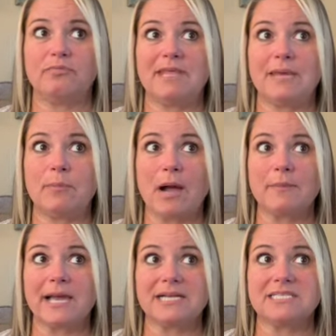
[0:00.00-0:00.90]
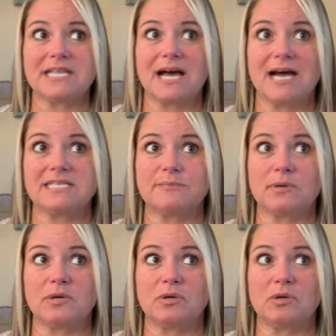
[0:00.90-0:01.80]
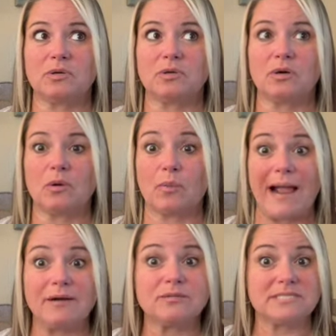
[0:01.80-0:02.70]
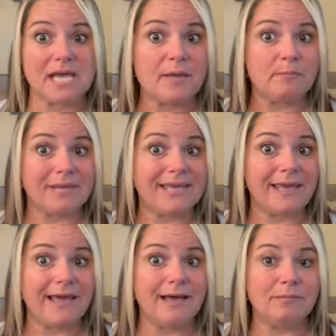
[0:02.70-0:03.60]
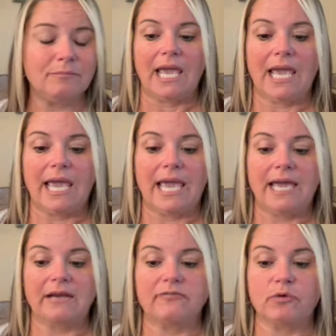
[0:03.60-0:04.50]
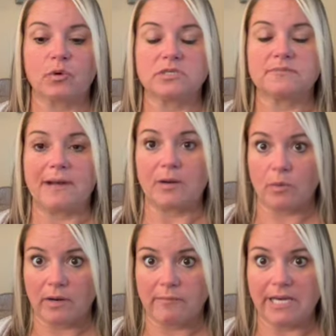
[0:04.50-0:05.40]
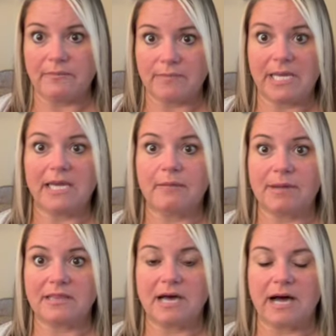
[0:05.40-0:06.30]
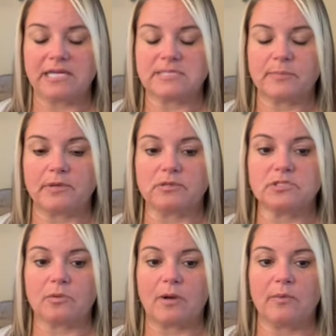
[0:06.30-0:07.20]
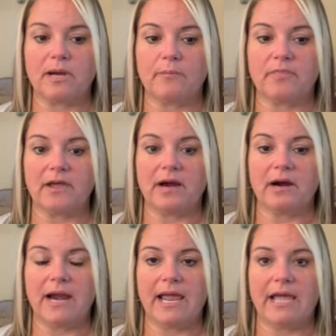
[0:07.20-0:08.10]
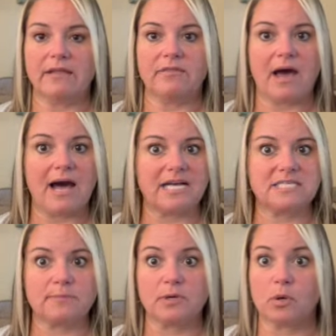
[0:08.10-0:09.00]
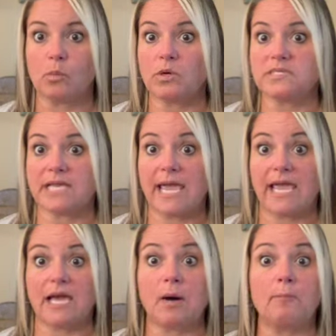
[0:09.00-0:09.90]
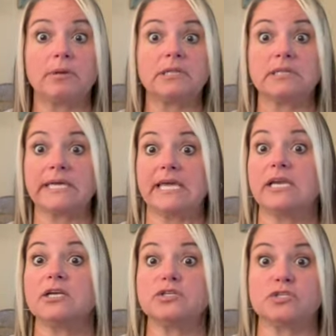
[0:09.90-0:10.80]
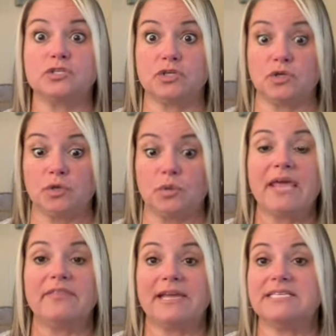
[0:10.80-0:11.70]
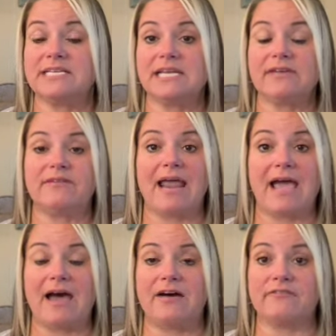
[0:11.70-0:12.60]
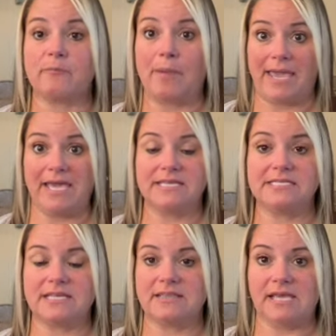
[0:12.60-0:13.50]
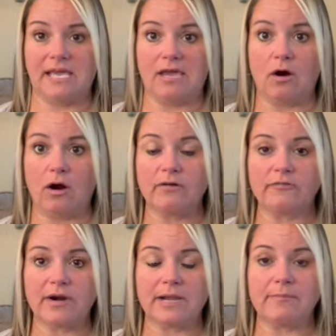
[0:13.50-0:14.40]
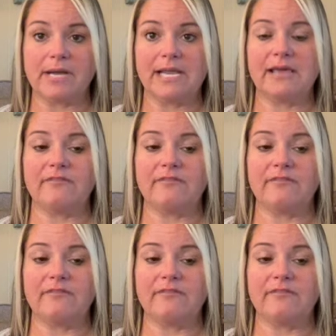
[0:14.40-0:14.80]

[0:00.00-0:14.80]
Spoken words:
He probably got to the hospital around 10 p.m. And of course, Mike wanted me to meet him at the hospital. So I went up there, and the hospital was a complete zoo. They didn't even have bays in the ER for anybody.